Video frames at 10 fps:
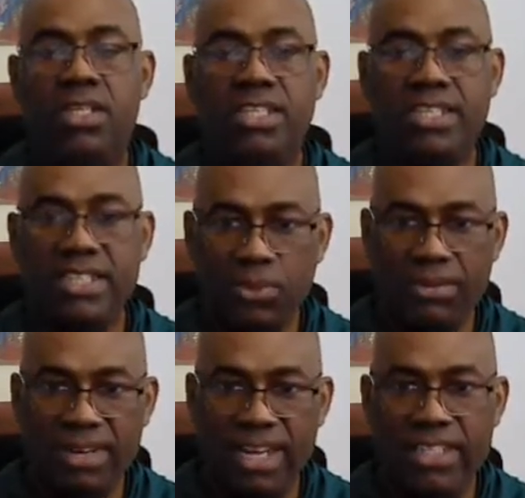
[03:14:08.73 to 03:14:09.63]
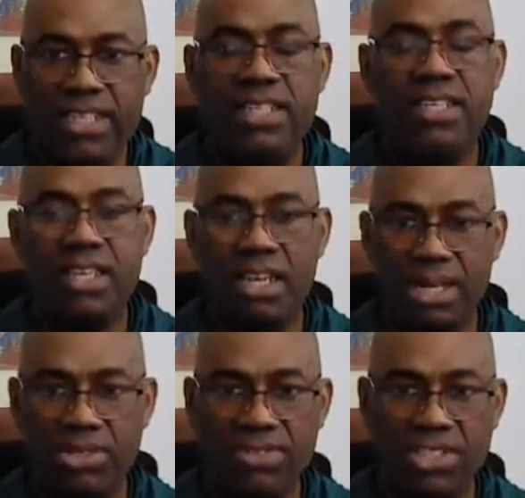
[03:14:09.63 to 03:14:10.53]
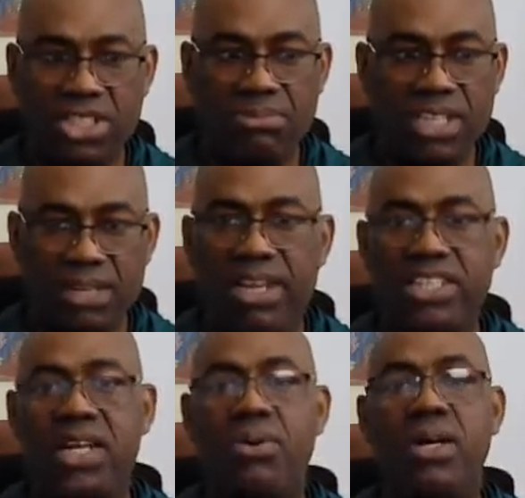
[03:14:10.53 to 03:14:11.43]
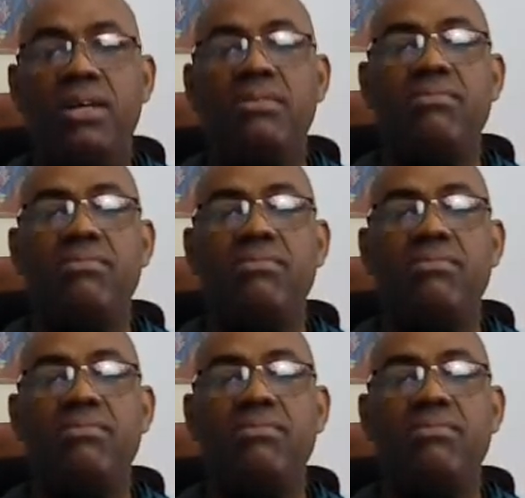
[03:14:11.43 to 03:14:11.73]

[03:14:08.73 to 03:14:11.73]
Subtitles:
Did whatever I did, came out of the gym, take my shower.